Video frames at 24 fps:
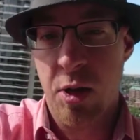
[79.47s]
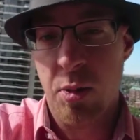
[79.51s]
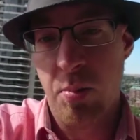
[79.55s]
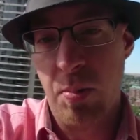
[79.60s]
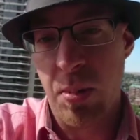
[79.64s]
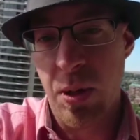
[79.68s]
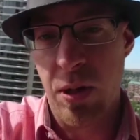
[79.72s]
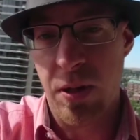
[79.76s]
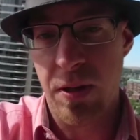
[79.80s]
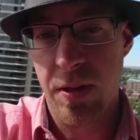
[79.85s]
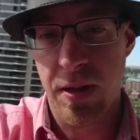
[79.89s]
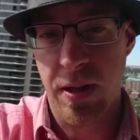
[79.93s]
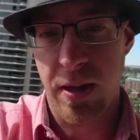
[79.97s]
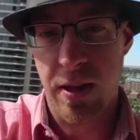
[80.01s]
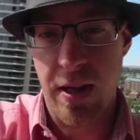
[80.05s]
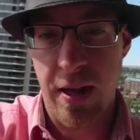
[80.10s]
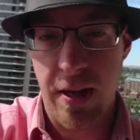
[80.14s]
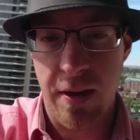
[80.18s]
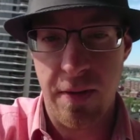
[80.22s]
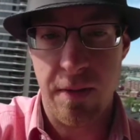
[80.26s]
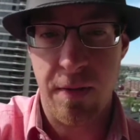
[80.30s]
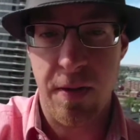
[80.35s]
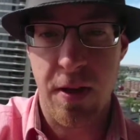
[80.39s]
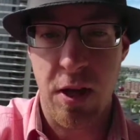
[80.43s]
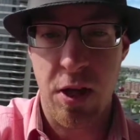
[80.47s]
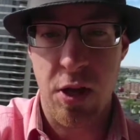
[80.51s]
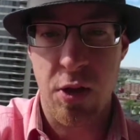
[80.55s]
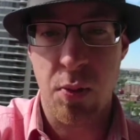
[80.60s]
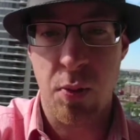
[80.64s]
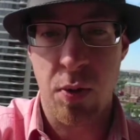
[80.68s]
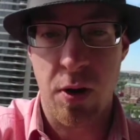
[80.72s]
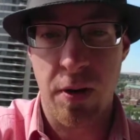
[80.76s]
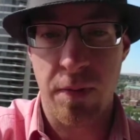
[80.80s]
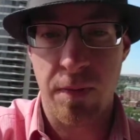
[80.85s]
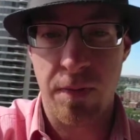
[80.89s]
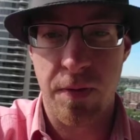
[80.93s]
build the life that you
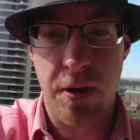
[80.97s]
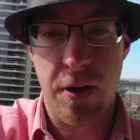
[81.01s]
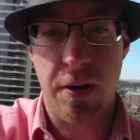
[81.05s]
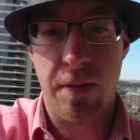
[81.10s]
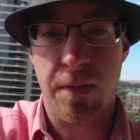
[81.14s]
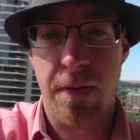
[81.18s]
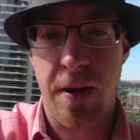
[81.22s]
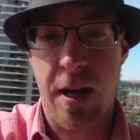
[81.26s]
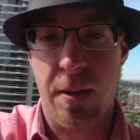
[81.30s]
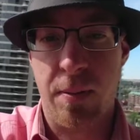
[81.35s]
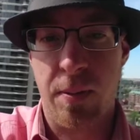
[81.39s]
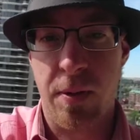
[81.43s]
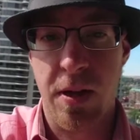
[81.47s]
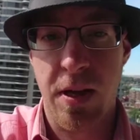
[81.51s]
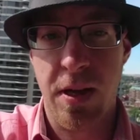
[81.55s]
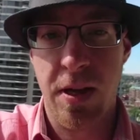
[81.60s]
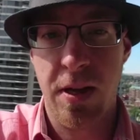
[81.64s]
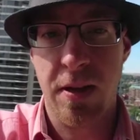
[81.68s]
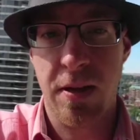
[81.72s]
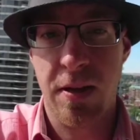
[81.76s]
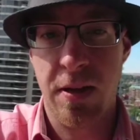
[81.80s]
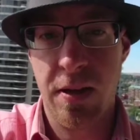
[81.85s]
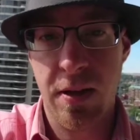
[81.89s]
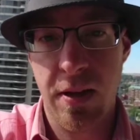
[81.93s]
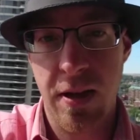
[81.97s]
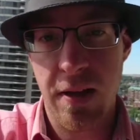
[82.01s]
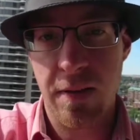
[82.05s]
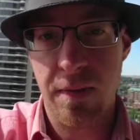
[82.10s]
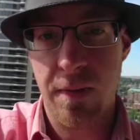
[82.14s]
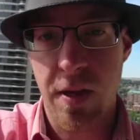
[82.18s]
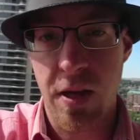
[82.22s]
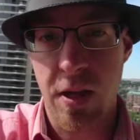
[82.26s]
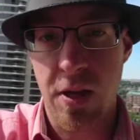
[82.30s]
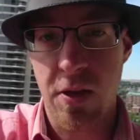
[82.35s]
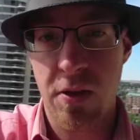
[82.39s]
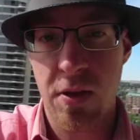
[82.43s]
want for your family and the life
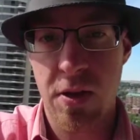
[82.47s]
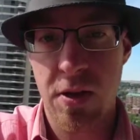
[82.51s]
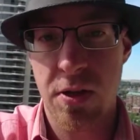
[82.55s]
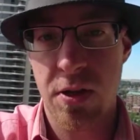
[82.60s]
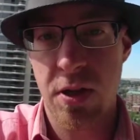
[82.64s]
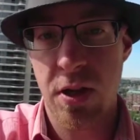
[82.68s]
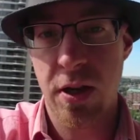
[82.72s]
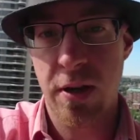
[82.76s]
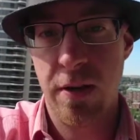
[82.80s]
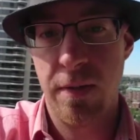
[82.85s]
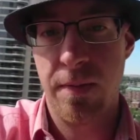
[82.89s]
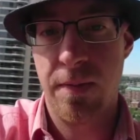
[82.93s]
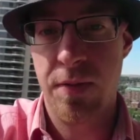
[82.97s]
that you deserve.